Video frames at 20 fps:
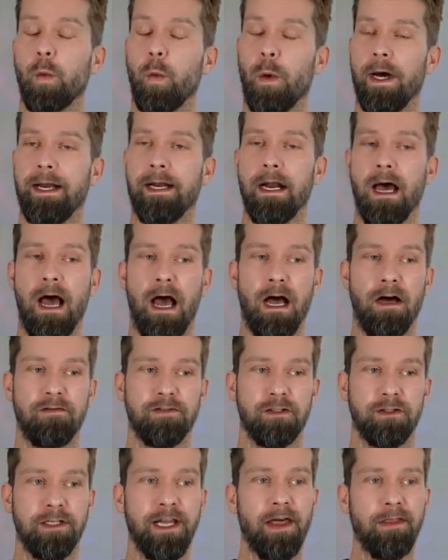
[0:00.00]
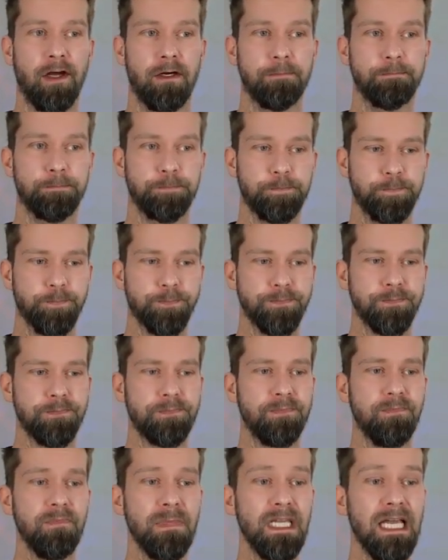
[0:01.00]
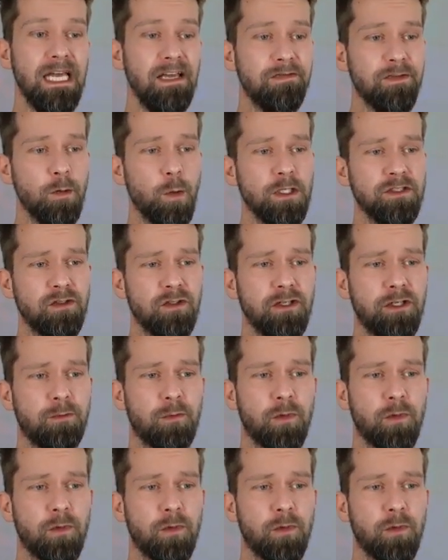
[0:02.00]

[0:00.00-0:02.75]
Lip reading: one after another. If you want to learn